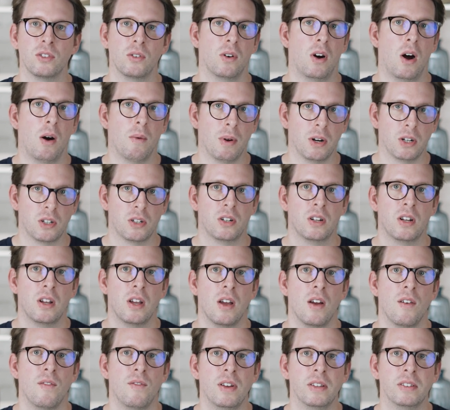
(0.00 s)
so how much
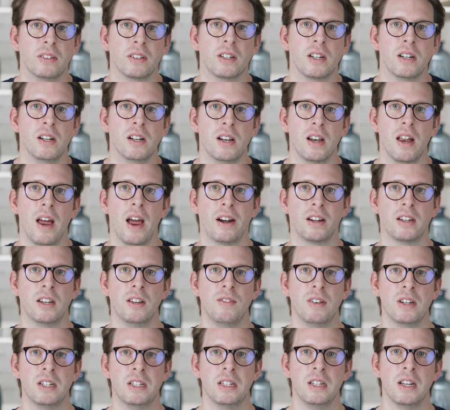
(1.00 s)
physical
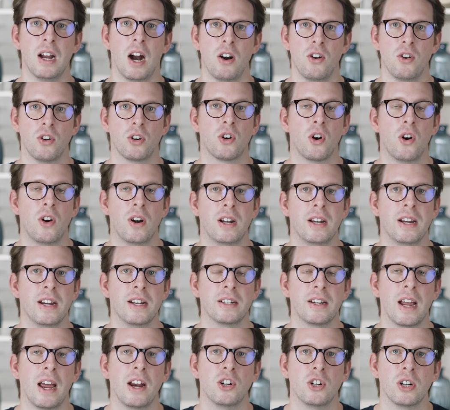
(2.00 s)
activity are you currently
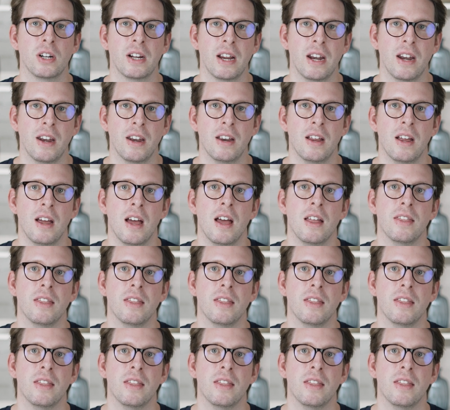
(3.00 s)
engaging in.